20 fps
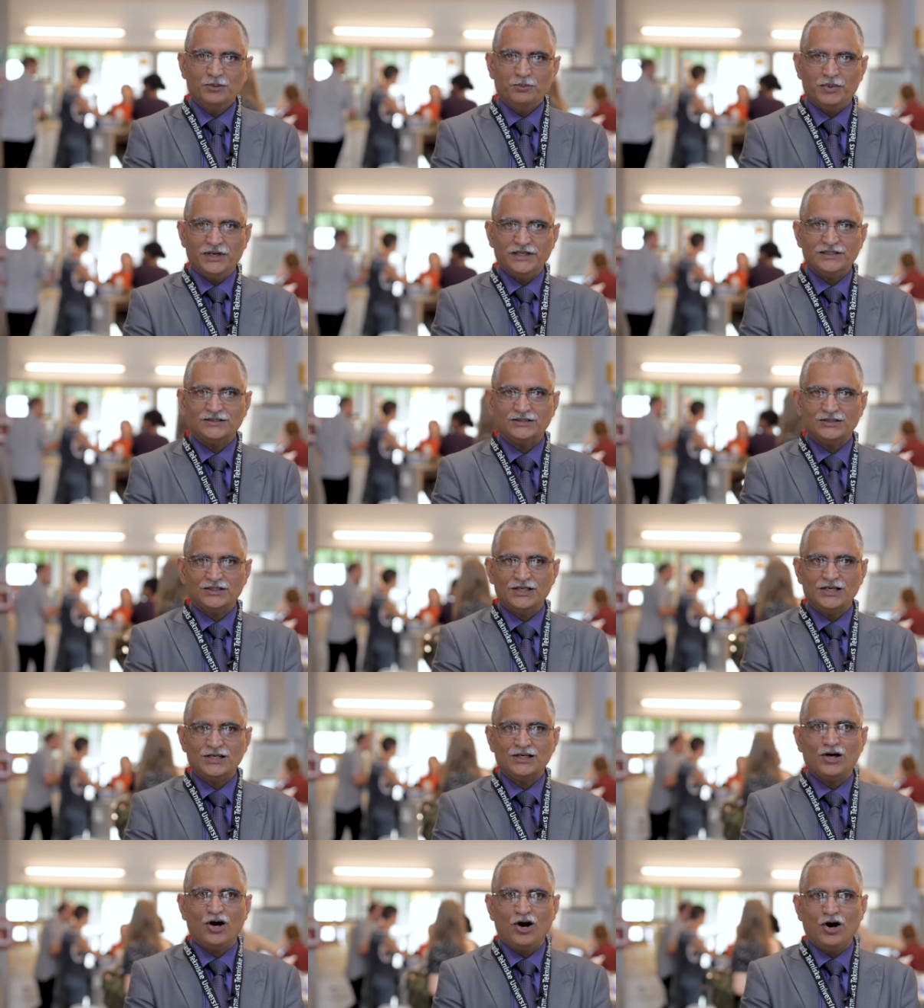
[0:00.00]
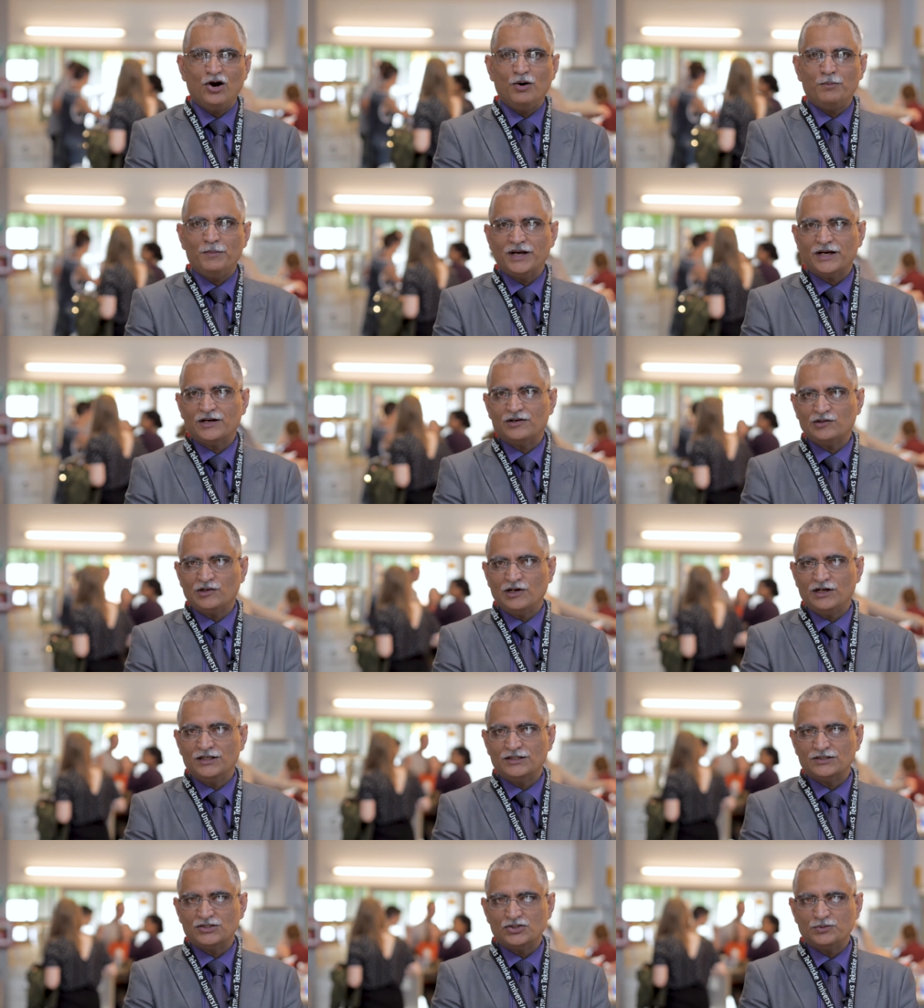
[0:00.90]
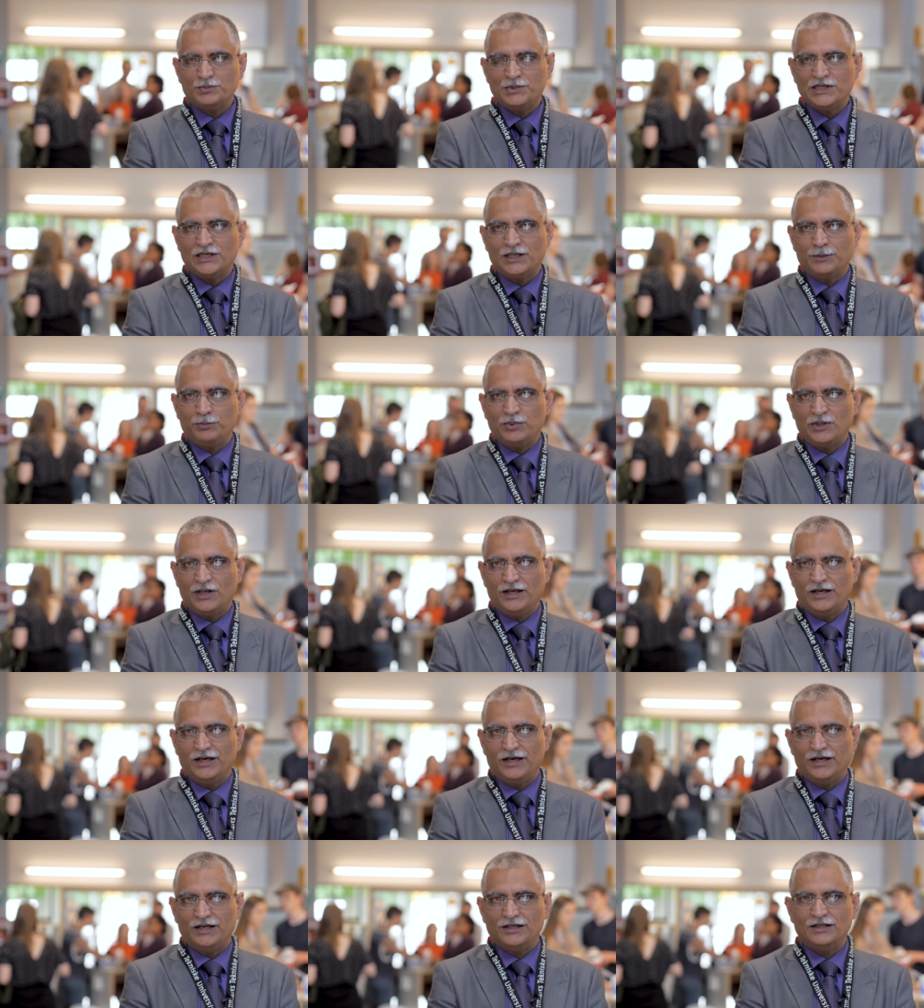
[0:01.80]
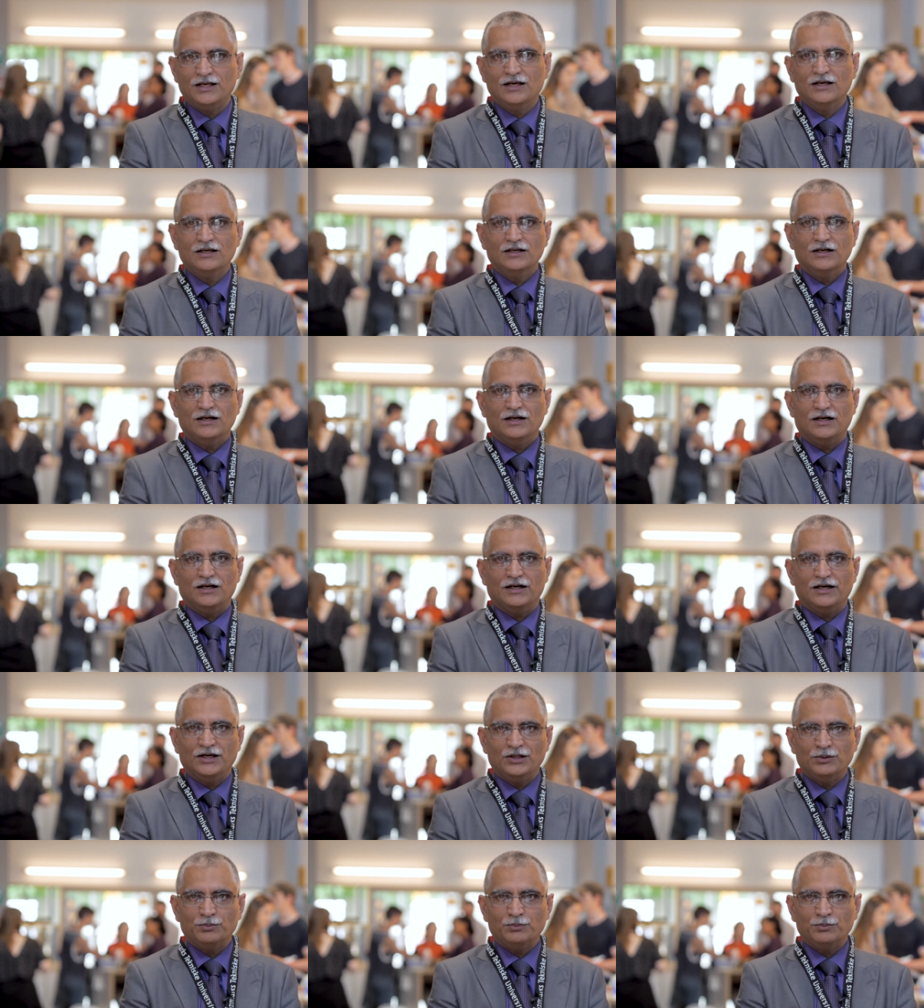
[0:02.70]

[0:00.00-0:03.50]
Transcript: by seeing how mechatronics is being applied uh,